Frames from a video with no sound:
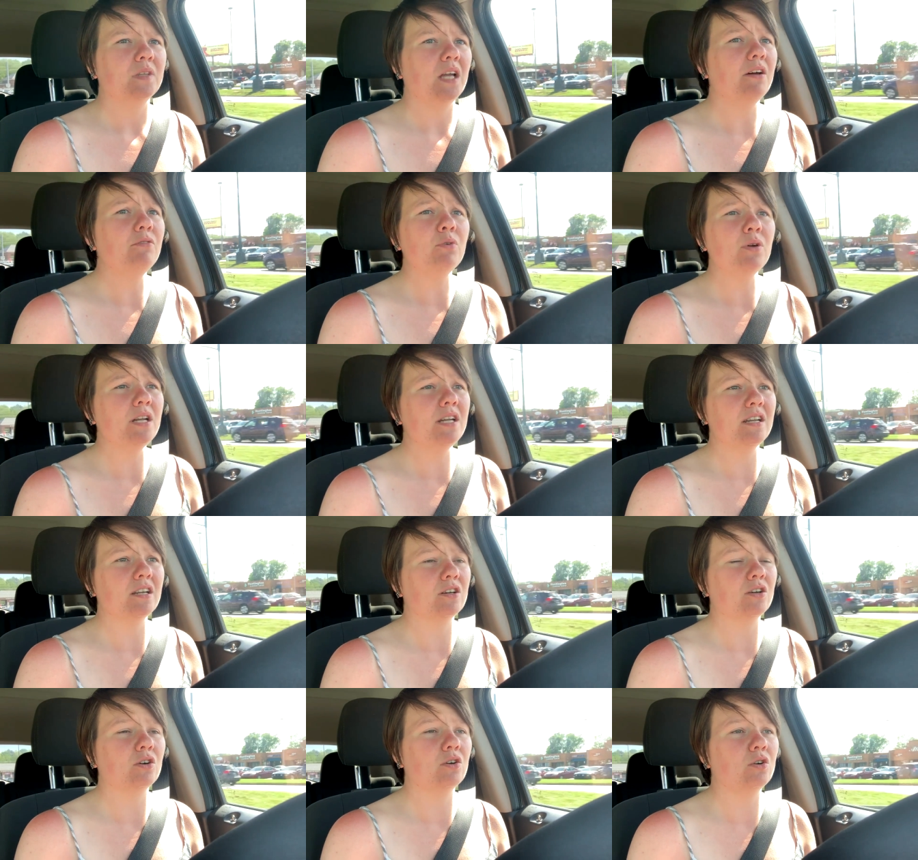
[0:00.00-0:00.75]
I've
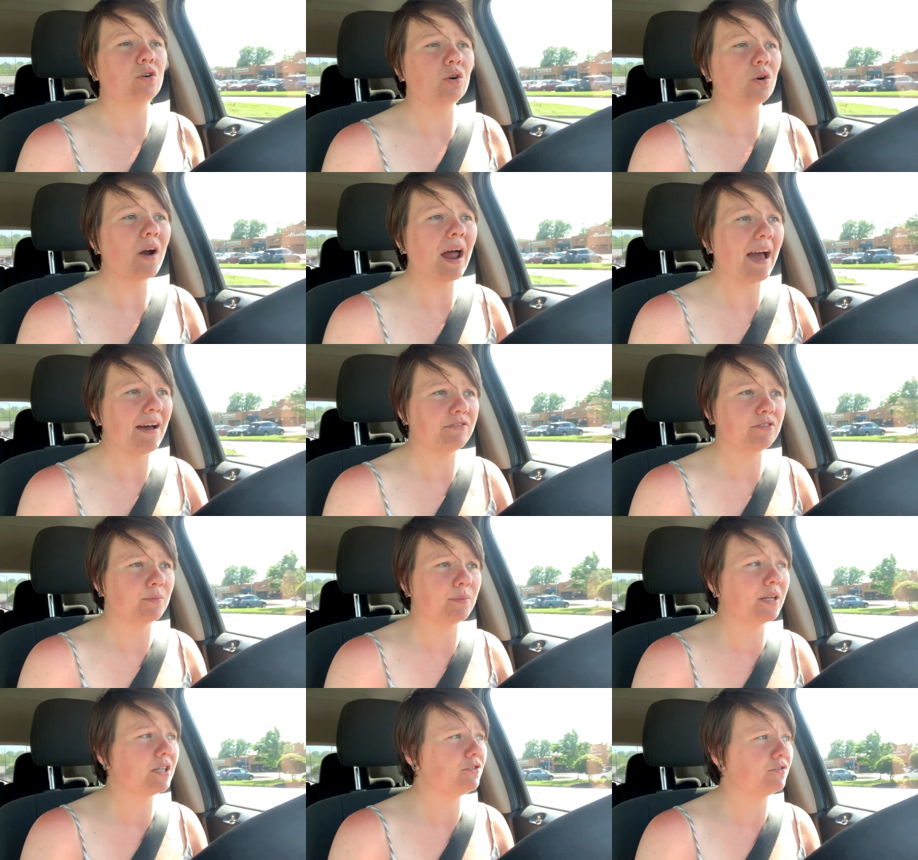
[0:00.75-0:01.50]
wanted to
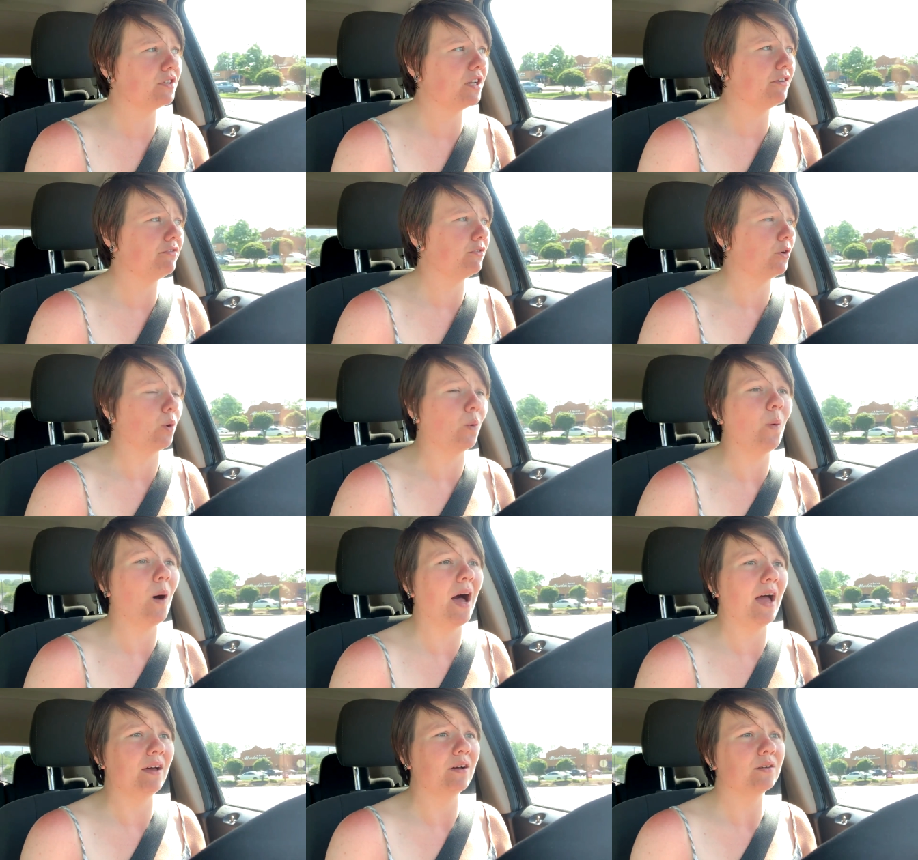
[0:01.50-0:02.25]
craft a bunch of stuff for a
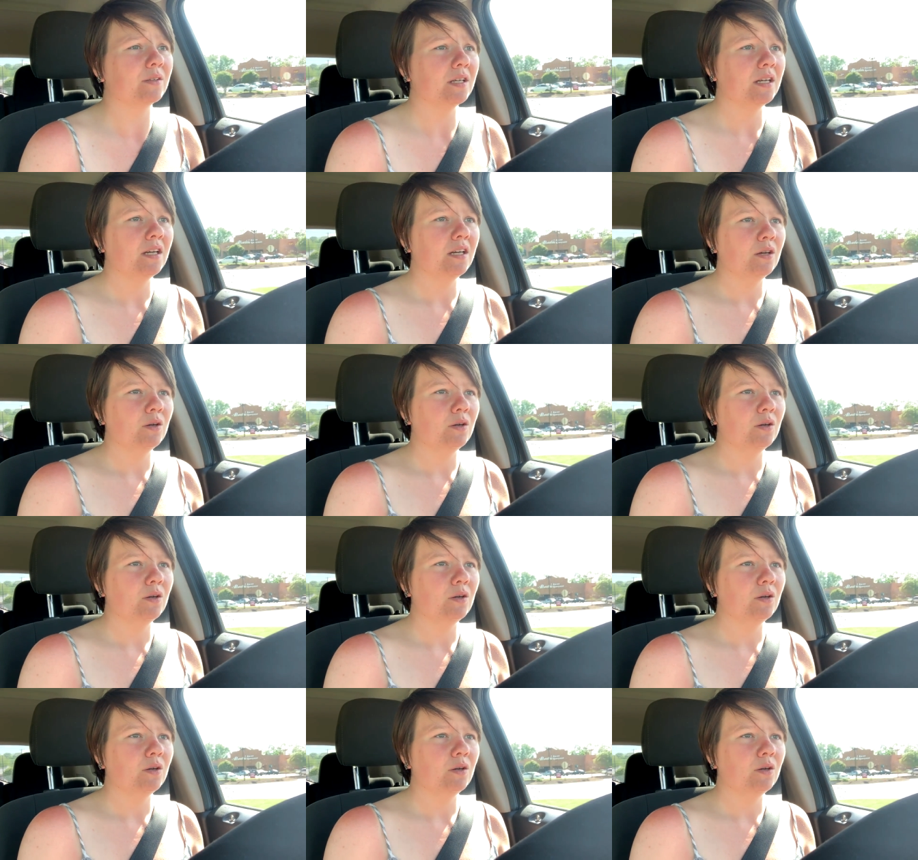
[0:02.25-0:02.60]
while,